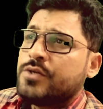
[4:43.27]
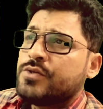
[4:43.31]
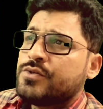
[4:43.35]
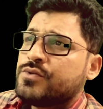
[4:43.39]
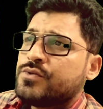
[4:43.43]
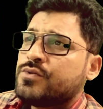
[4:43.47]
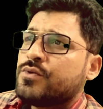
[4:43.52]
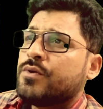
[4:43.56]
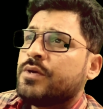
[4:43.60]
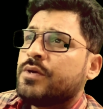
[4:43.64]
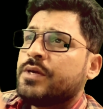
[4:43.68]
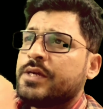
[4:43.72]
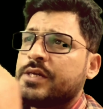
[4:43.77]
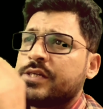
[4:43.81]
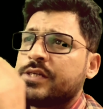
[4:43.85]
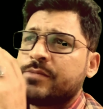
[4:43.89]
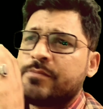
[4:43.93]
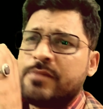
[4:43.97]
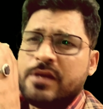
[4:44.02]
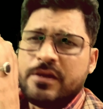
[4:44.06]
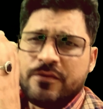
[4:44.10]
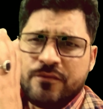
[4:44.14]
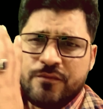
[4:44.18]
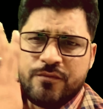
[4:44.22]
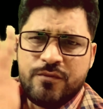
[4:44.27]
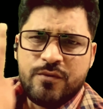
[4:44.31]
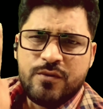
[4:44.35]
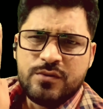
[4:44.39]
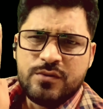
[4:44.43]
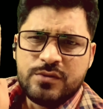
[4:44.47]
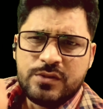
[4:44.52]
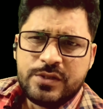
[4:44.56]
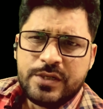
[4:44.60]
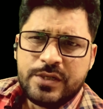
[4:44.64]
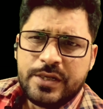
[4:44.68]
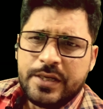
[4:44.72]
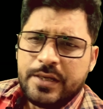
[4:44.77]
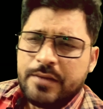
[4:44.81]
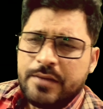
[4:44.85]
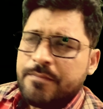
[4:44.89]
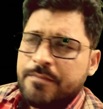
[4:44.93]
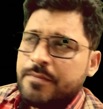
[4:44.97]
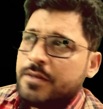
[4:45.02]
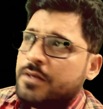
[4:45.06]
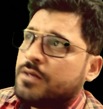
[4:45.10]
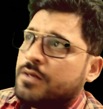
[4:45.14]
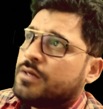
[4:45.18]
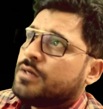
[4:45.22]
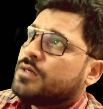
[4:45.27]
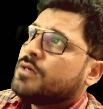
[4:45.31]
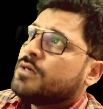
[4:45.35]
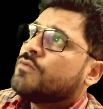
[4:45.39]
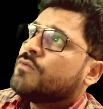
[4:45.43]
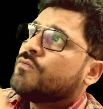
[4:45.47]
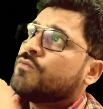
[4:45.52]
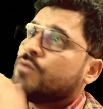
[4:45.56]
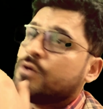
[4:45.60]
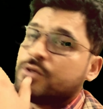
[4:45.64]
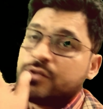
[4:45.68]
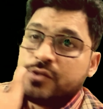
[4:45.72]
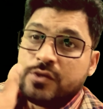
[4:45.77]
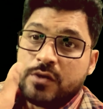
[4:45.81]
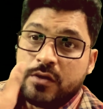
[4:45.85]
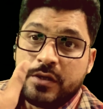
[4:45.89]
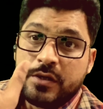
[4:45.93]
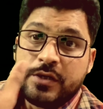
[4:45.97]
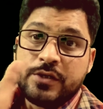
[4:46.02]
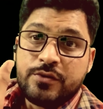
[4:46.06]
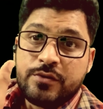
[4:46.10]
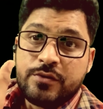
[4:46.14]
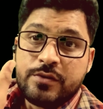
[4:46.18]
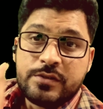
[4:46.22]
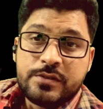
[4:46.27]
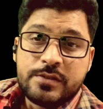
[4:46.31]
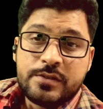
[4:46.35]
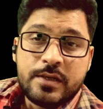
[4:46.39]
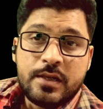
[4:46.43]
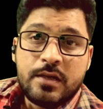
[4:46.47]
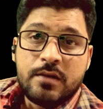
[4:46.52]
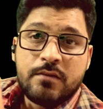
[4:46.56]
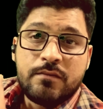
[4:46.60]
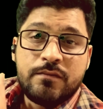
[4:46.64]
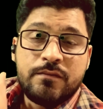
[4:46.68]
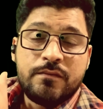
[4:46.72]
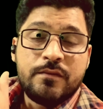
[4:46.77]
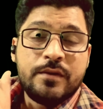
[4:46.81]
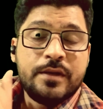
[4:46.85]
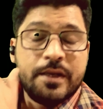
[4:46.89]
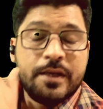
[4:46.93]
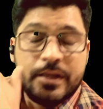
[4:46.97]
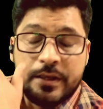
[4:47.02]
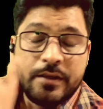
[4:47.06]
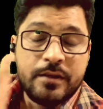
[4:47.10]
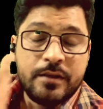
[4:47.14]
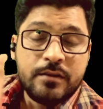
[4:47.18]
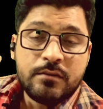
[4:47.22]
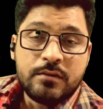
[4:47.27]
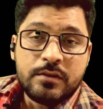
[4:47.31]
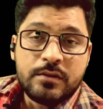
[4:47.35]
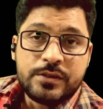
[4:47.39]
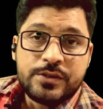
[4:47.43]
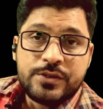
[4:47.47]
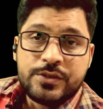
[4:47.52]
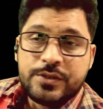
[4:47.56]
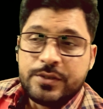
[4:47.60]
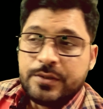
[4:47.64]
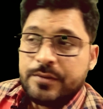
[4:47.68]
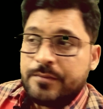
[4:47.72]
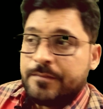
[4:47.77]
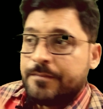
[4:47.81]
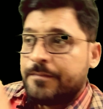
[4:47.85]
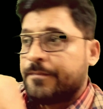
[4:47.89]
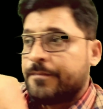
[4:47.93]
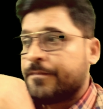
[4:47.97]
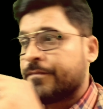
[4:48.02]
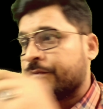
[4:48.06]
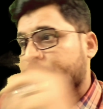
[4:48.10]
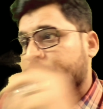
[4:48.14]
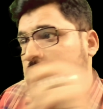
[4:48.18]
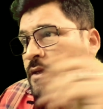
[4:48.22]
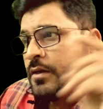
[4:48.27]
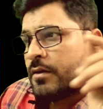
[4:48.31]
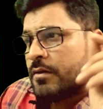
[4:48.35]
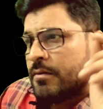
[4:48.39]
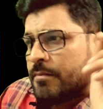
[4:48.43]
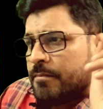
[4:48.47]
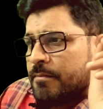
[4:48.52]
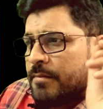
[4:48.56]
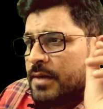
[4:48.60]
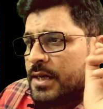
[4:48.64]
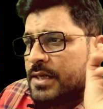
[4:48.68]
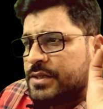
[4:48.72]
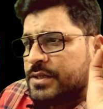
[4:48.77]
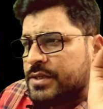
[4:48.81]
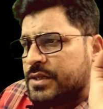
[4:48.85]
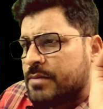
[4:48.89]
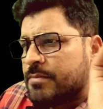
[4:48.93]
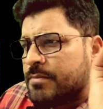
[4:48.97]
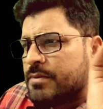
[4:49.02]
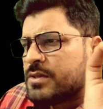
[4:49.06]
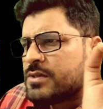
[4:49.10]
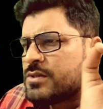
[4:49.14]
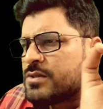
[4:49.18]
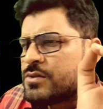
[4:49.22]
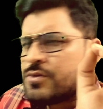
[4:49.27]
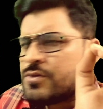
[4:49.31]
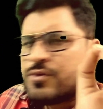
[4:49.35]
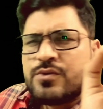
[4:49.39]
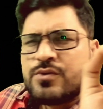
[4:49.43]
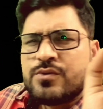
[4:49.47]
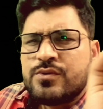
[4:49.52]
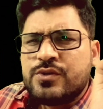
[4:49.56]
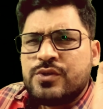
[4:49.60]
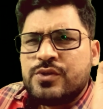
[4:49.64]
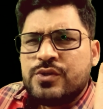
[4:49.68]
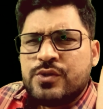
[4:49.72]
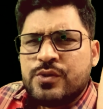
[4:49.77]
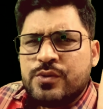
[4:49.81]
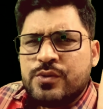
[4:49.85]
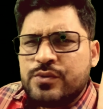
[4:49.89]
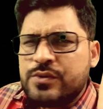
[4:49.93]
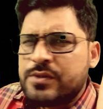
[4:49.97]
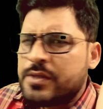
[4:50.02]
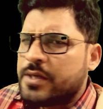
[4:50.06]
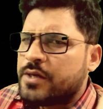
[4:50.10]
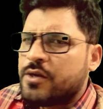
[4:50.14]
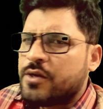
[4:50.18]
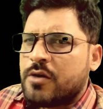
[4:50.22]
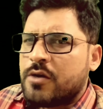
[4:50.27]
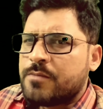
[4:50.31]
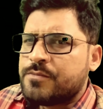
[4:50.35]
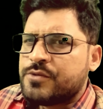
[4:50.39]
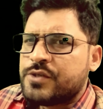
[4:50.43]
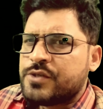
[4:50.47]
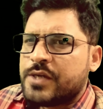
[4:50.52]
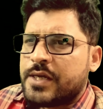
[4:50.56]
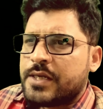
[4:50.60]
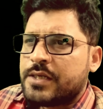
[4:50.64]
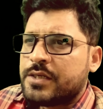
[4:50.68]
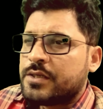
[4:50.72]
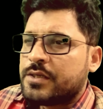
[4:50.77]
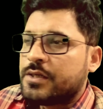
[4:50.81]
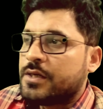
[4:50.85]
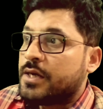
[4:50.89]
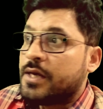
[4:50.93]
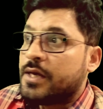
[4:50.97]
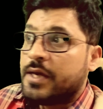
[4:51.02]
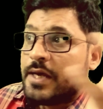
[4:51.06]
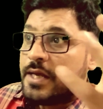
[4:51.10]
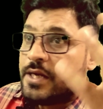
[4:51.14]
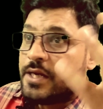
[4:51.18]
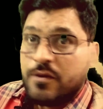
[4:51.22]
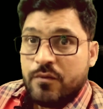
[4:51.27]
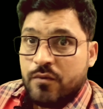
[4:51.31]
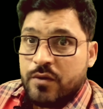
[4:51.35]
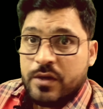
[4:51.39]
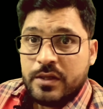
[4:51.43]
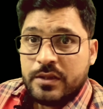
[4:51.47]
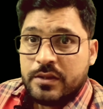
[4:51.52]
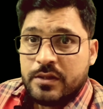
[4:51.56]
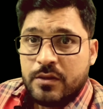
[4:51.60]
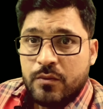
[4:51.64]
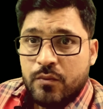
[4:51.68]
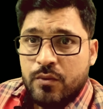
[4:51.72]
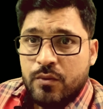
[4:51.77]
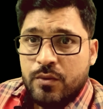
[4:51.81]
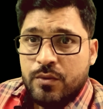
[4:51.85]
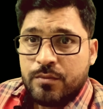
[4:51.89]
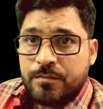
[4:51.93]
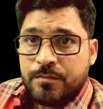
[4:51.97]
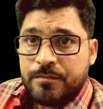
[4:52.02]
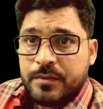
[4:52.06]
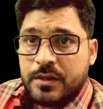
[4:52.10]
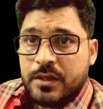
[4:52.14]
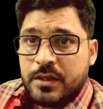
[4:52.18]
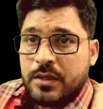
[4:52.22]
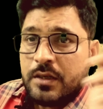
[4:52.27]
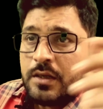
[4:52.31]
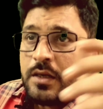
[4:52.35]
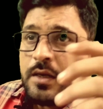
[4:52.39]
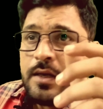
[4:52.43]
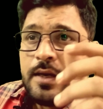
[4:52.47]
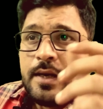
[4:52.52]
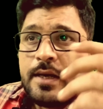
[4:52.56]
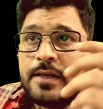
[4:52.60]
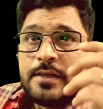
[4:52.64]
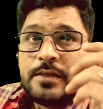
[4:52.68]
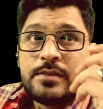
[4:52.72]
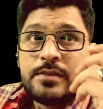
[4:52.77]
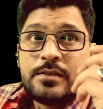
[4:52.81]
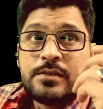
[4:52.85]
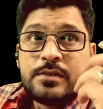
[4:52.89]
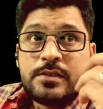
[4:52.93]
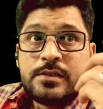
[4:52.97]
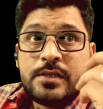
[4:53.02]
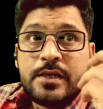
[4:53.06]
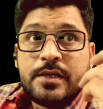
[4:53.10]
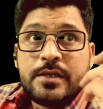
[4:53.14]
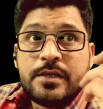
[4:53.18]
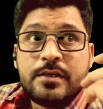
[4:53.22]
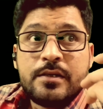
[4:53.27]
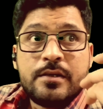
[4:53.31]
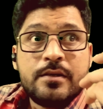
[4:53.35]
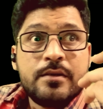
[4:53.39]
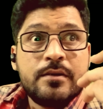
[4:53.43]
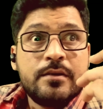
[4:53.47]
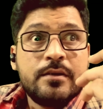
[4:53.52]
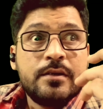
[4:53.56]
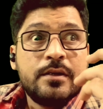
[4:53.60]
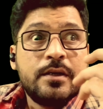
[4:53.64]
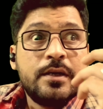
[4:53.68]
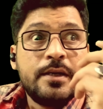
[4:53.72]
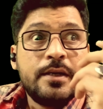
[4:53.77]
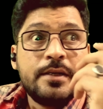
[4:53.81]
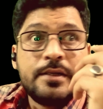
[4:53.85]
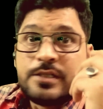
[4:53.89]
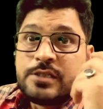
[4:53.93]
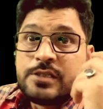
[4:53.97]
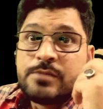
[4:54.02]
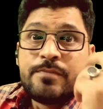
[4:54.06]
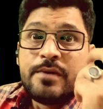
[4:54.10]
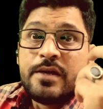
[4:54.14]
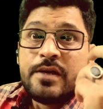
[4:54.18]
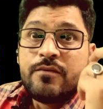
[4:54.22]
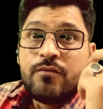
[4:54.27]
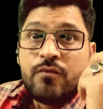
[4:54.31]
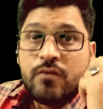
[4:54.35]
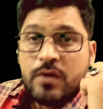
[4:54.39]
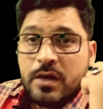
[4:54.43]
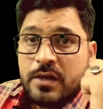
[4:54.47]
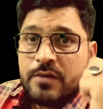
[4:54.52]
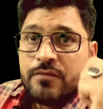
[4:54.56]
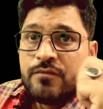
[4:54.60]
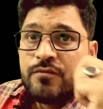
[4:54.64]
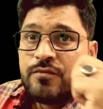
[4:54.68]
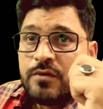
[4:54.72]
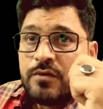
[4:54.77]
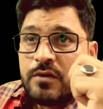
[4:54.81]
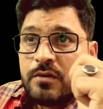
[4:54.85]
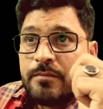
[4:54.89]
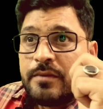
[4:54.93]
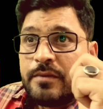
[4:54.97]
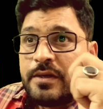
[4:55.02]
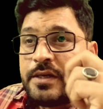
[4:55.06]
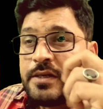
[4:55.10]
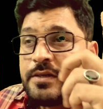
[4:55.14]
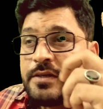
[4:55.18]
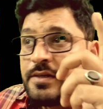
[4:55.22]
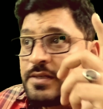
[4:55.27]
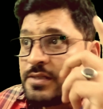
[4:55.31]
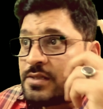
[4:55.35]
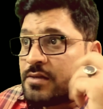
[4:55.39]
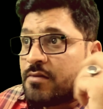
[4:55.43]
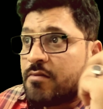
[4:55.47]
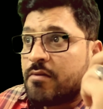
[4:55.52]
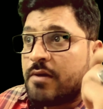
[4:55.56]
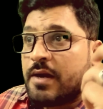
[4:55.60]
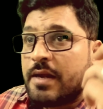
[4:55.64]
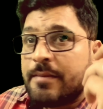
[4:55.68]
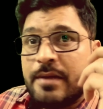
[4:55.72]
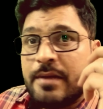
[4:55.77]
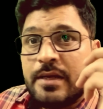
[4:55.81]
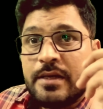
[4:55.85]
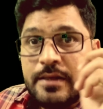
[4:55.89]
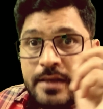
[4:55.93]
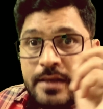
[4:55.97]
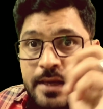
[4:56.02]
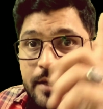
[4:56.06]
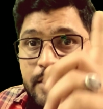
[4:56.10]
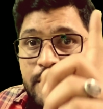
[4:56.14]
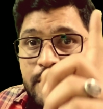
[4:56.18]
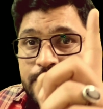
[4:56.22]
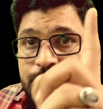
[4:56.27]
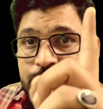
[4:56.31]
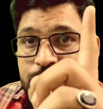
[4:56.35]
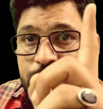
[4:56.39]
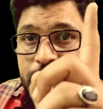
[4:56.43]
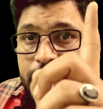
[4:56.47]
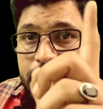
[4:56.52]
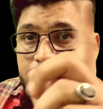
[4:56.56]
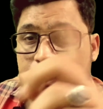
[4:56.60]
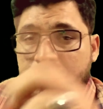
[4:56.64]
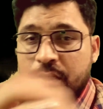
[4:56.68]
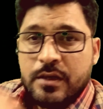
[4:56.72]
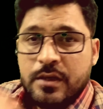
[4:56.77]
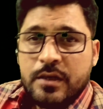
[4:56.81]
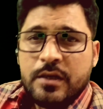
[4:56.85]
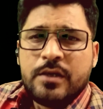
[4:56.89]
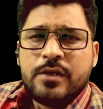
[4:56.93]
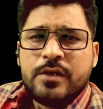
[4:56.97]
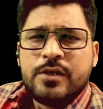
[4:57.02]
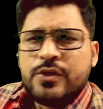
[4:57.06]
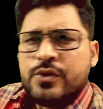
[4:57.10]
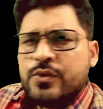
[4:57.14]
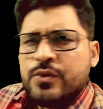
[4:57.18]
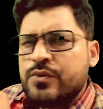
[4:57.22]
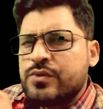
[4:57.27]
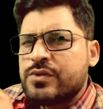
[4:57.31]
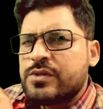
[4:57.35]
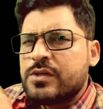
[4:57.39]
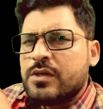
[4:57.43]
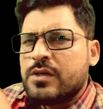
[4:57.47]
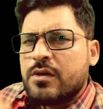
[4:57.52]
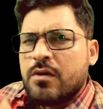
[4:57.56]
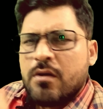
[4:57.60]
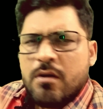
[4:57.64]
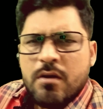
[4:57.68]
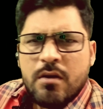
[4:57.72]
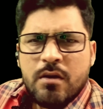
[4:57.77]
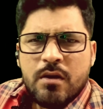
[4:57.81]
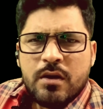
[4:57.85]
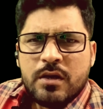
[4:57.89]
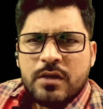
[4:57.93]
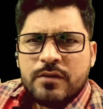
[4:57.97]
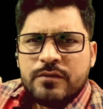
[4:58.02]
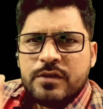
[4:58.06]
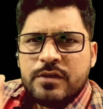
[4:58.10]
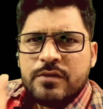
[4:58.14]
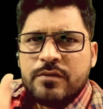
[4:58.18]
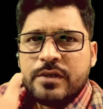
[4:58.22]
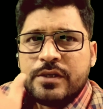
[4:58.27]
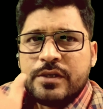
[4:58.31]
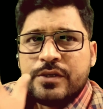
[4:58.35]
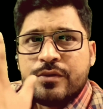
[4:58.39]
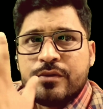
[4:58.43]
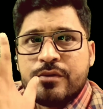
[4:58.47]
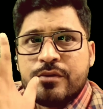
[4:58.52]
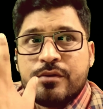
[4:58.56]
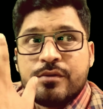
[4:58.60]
So here's my 4th tip for talking to yourself in English. My tip is to choose an object anywhere in the room and spend 1 full minute describing that object using all of the word